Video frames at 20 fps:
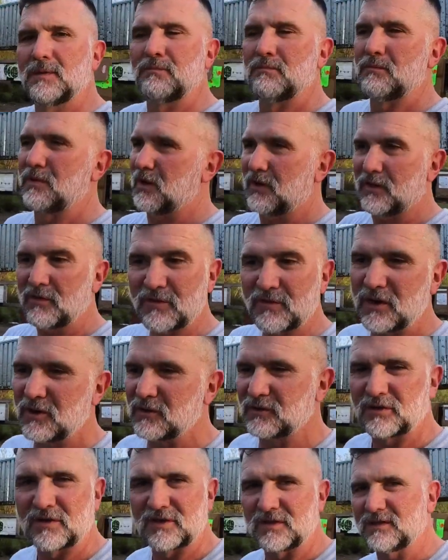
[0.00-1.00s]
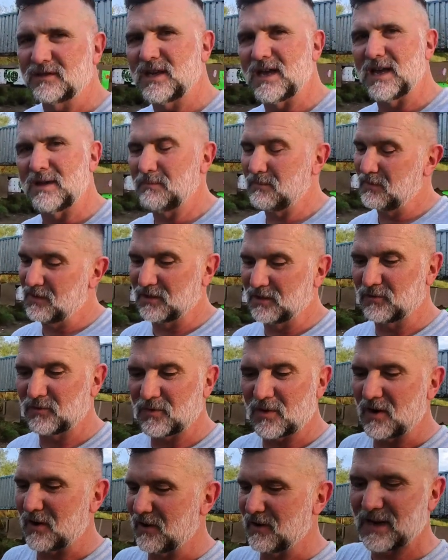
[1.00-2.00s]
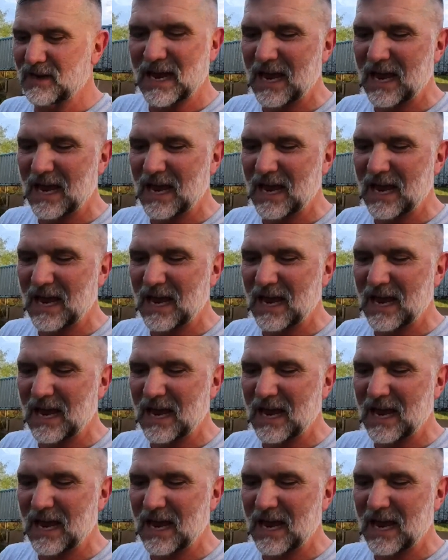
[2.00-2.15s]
But all the videos are the same thus far.